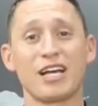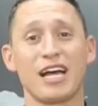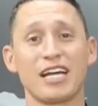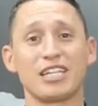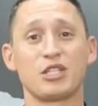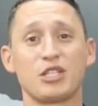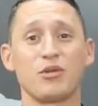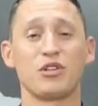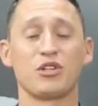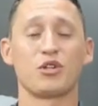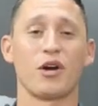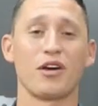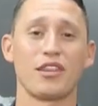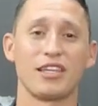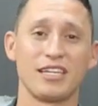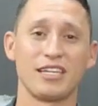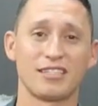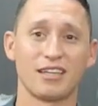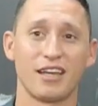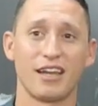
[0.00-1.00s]
guys who enjoy
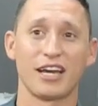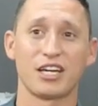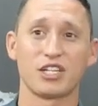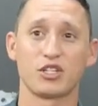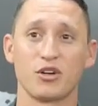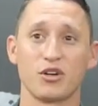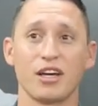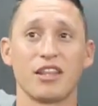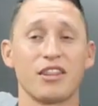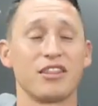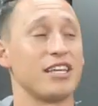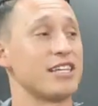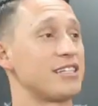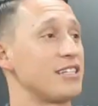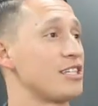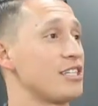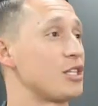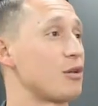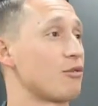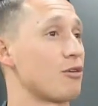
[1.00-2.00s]
the Eastside Extra,
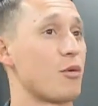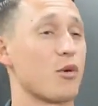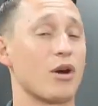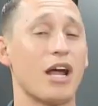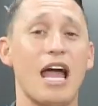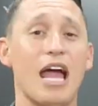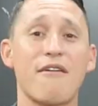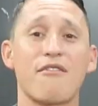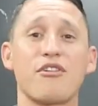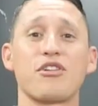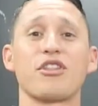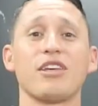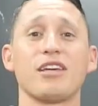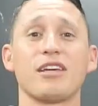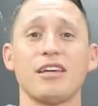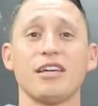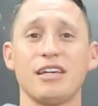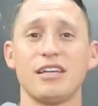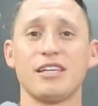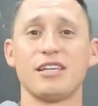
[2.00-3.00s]
this is the room where
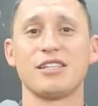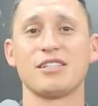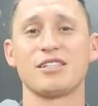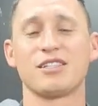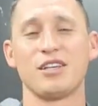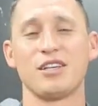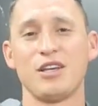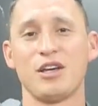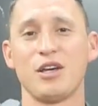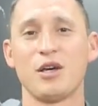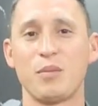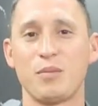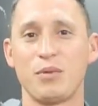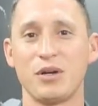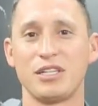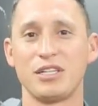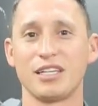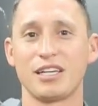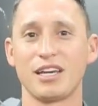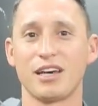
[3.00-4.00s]
everything is
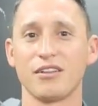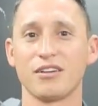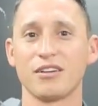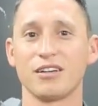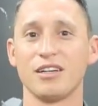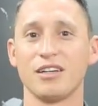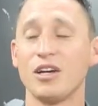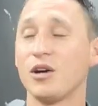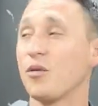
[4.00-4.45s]
put together.